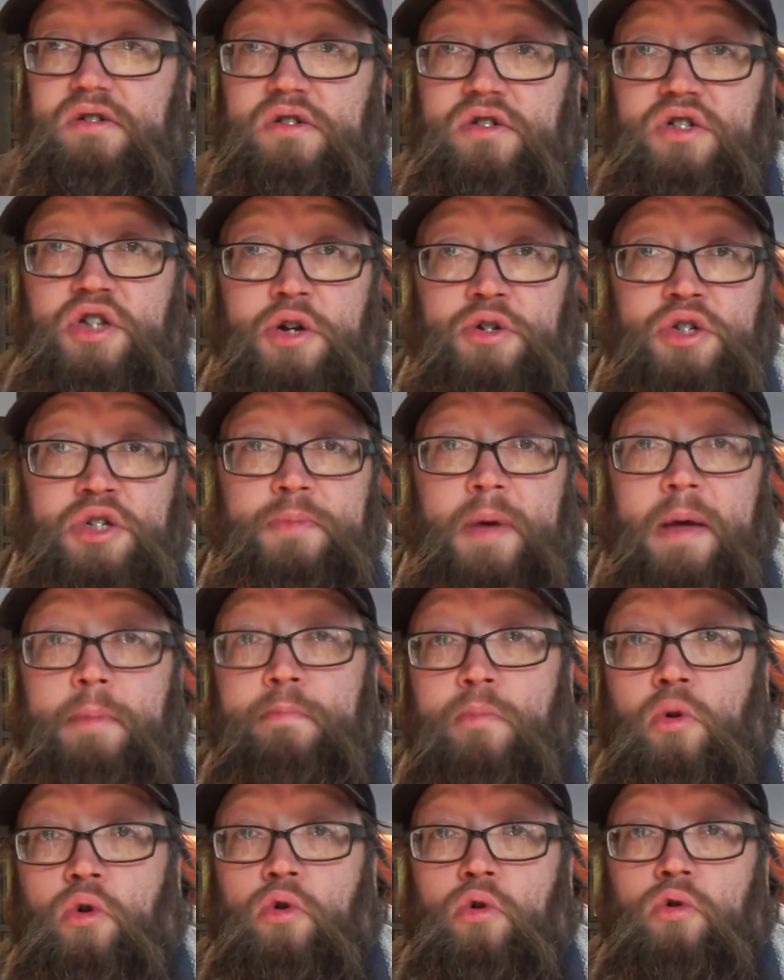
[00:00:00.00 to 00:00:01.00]
don't spend
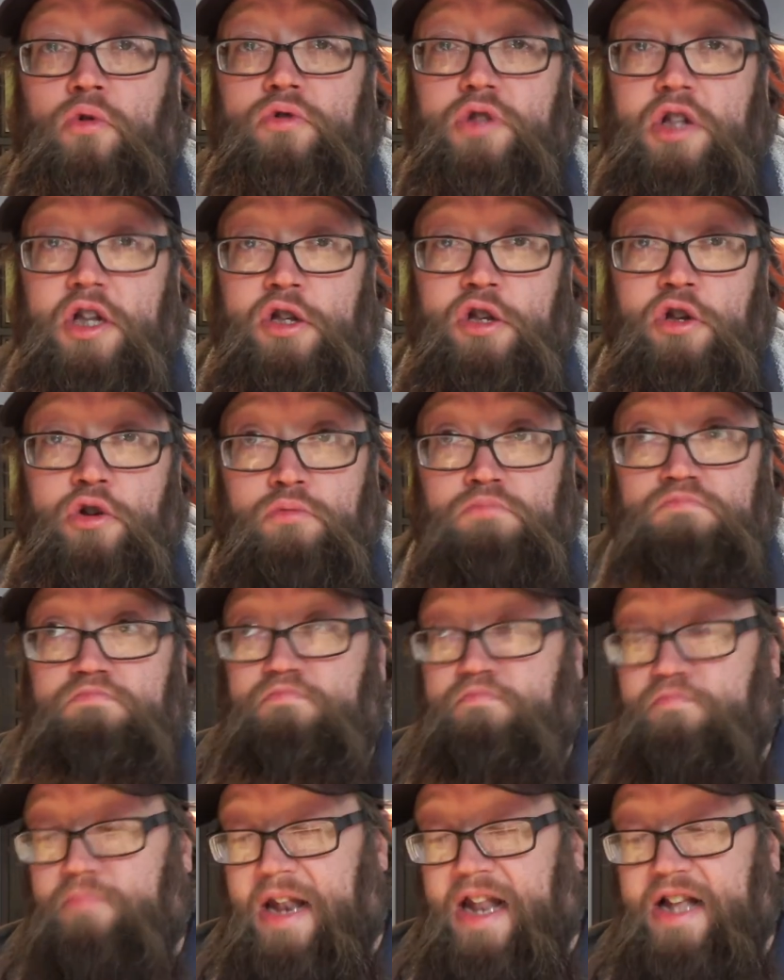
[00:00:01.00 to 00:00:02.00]
more than you
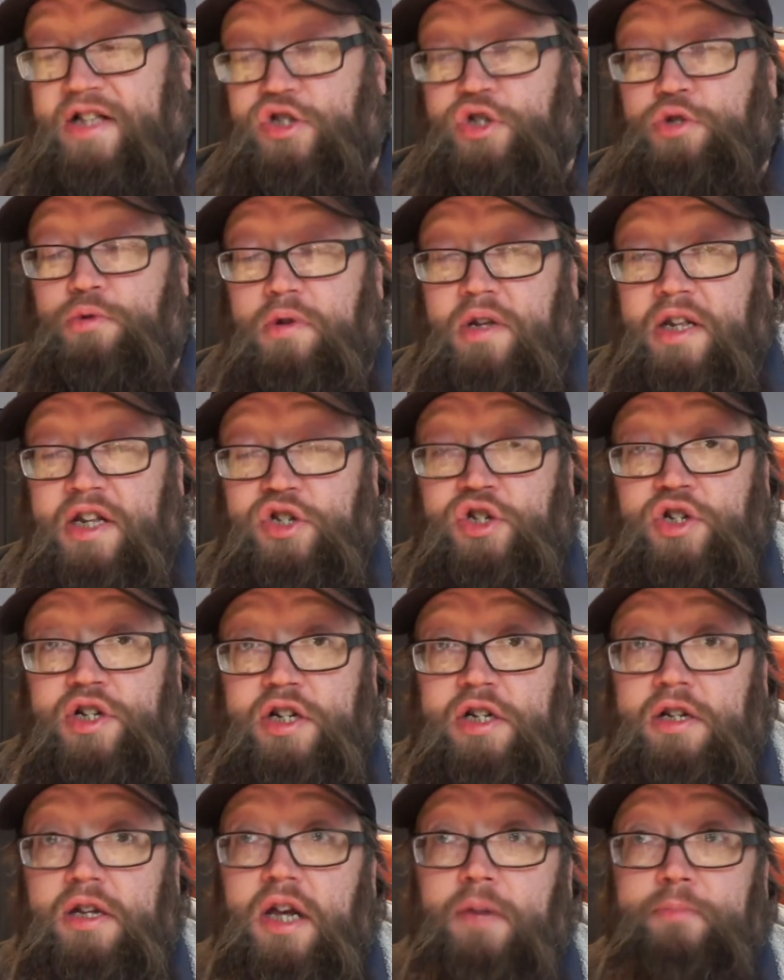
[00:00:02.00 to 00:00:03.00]
plan to initially,
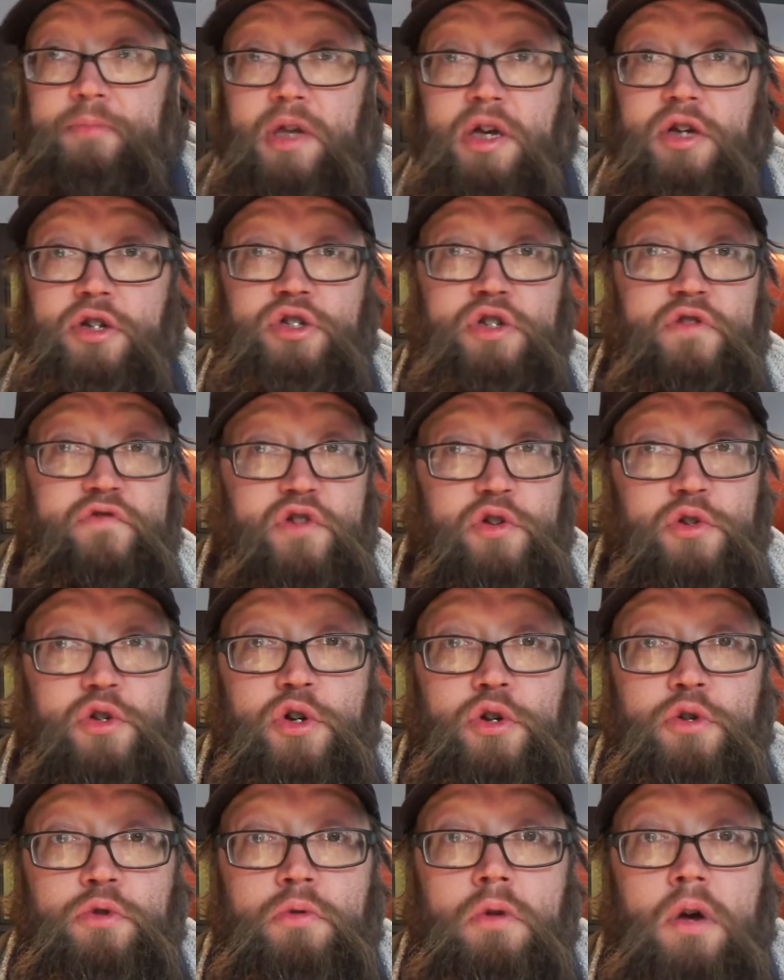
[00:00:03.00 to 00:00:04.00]
because if you
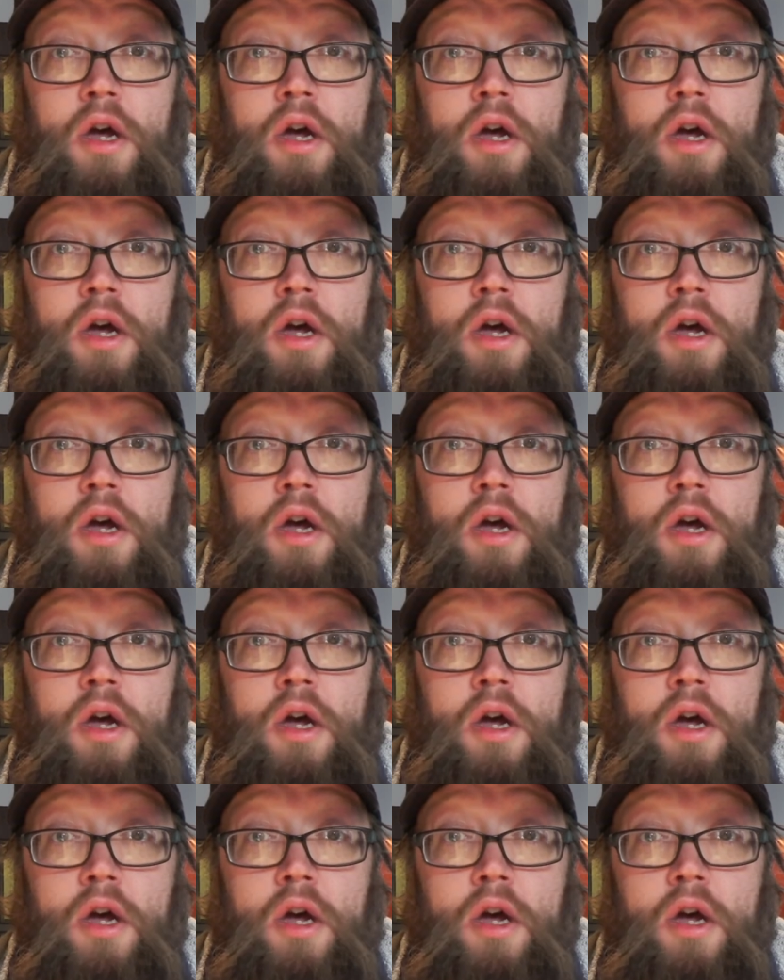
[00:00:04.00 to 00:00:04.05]
do,